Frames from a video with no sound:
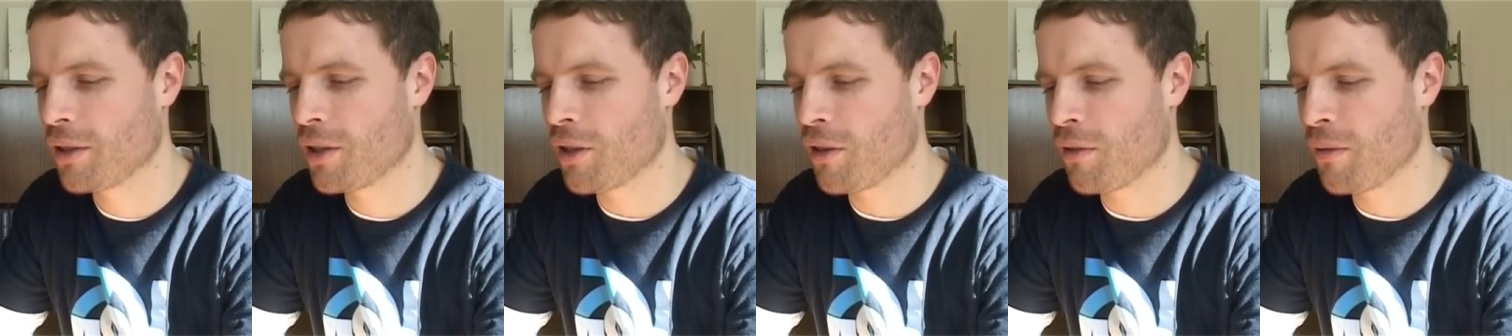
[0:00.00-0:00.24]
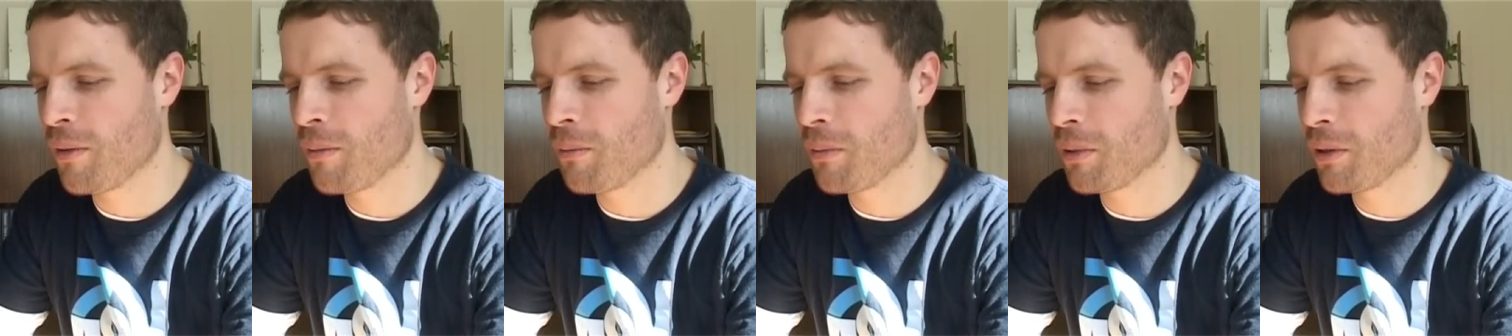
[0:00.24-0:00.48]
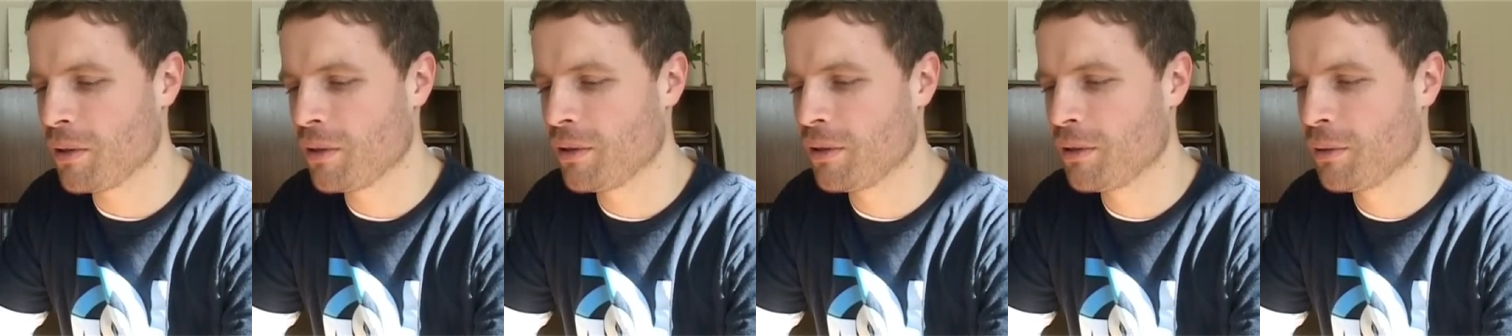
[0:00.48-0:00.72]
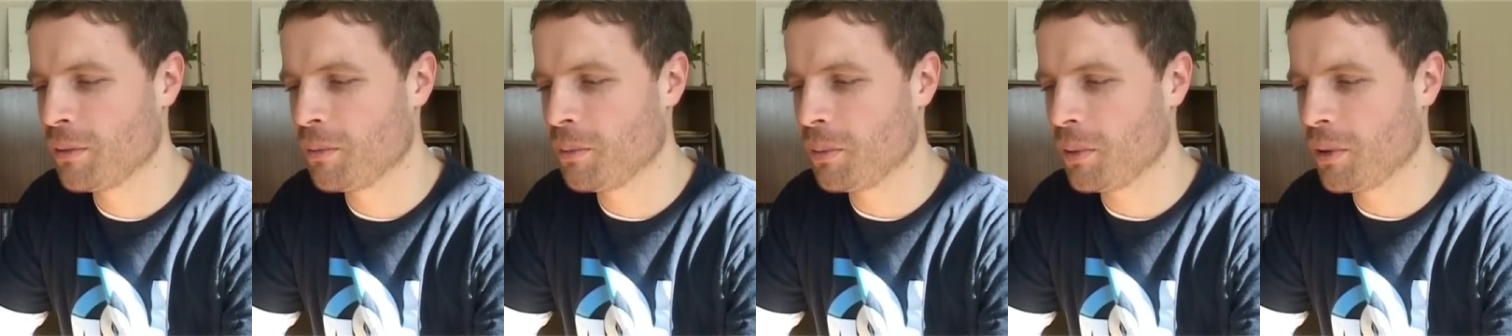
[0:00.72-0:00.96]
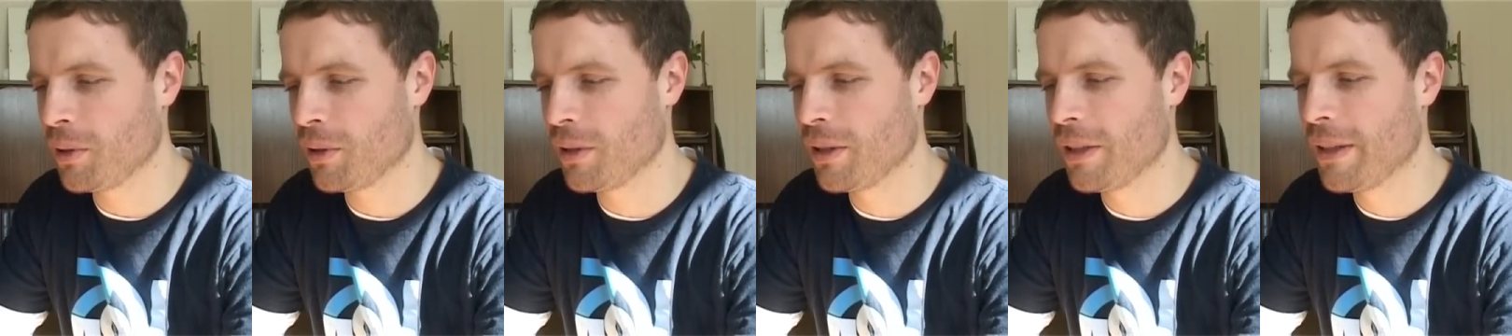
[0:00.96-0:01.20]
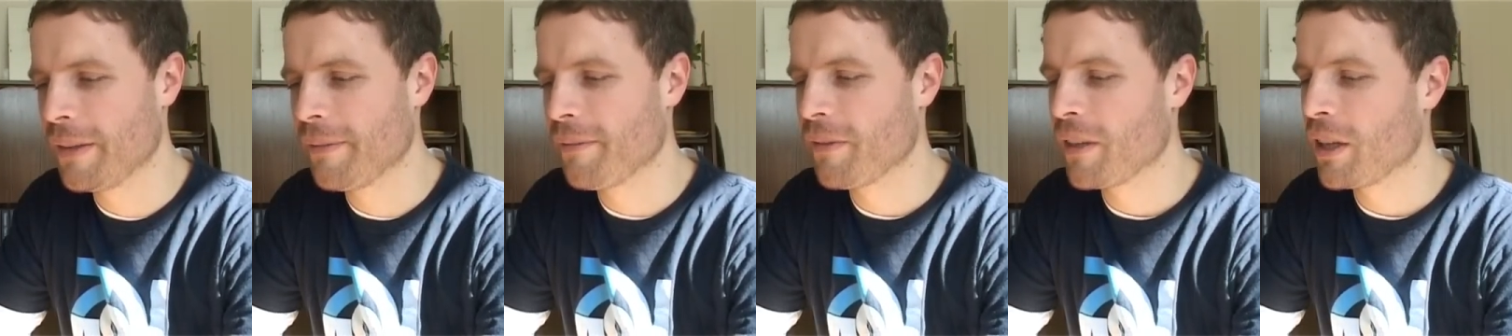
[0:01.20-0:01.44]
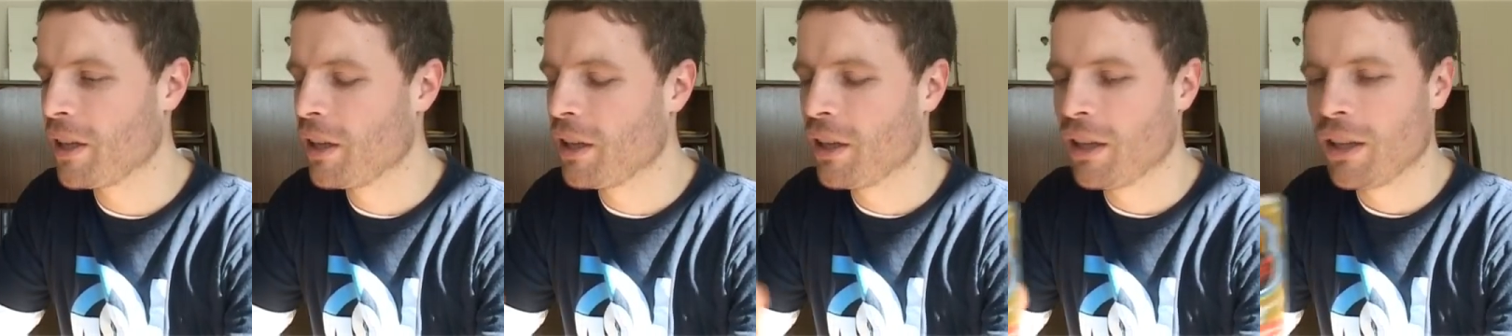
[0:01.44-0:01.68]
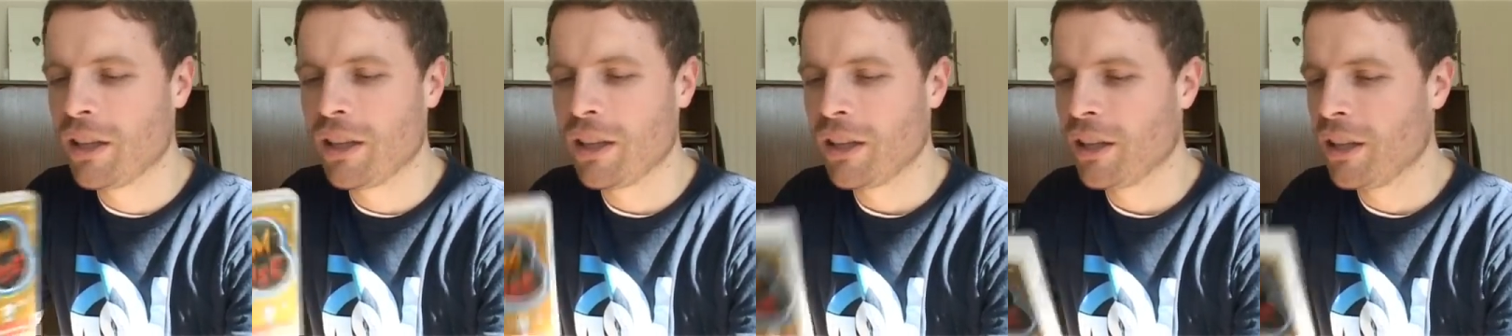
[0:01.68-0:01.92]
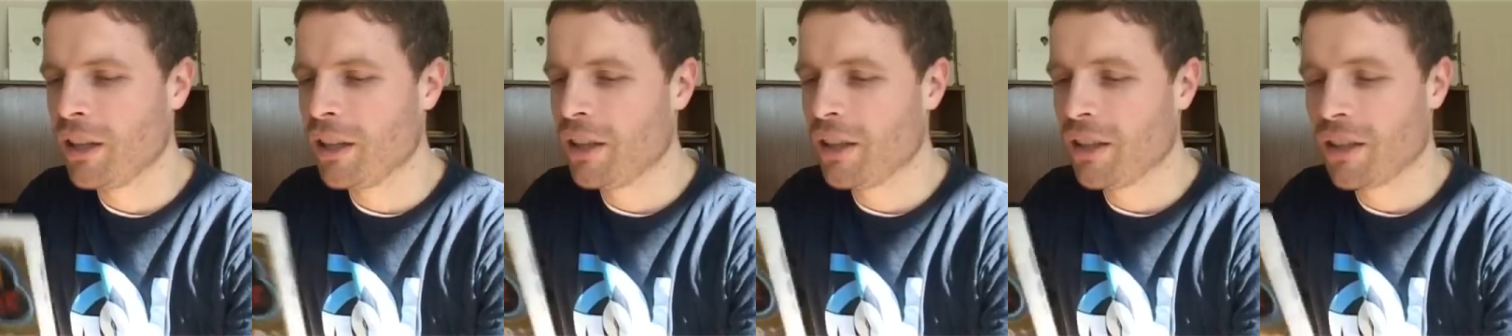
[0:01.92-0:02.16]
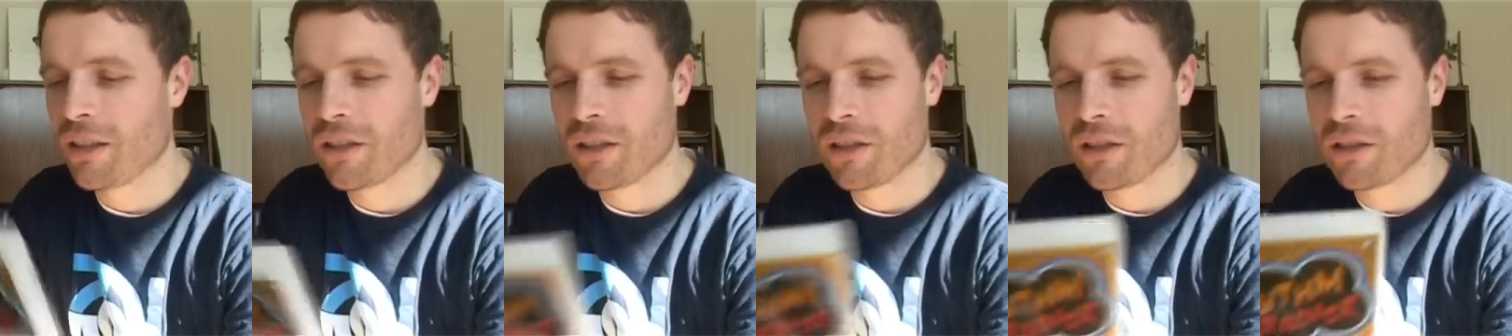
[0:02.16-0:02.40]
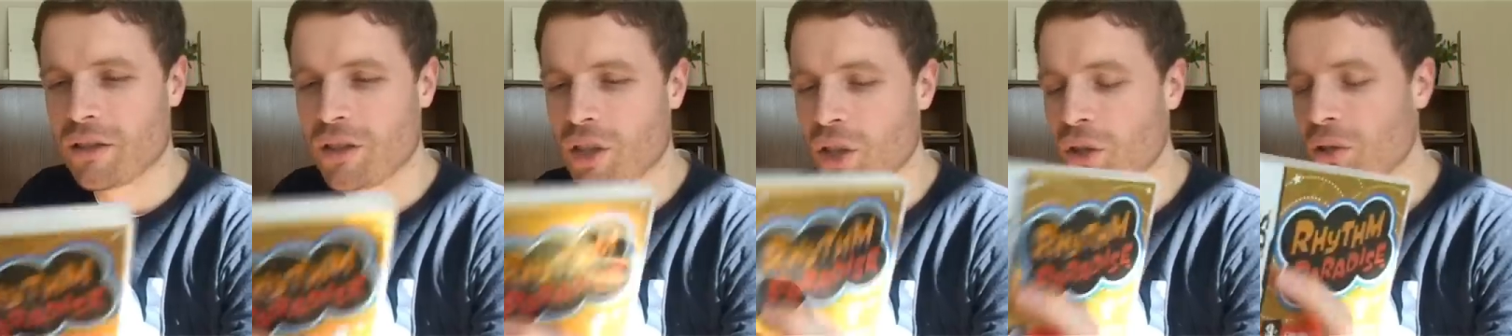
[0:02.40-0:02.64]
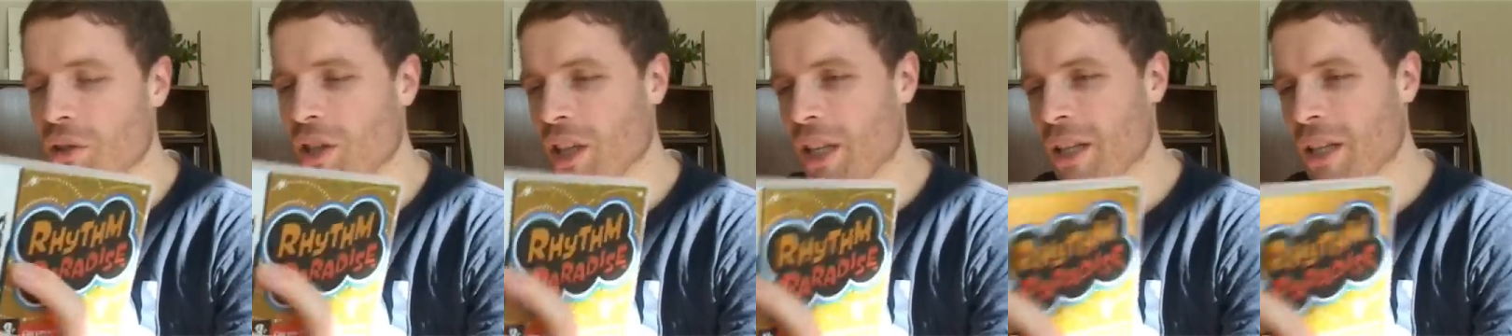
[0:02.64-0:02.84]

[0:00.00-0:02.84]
Can't remember. But two